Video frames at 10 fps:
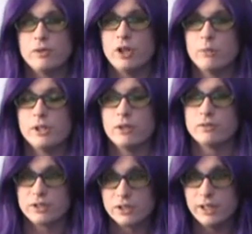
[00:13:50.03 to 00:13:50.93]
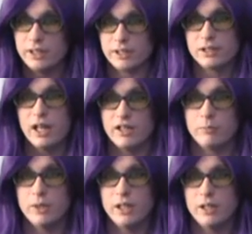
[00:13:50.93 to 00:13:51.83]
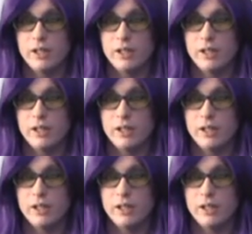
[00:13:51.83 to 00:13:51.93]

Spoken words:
who know me don't see this side of me.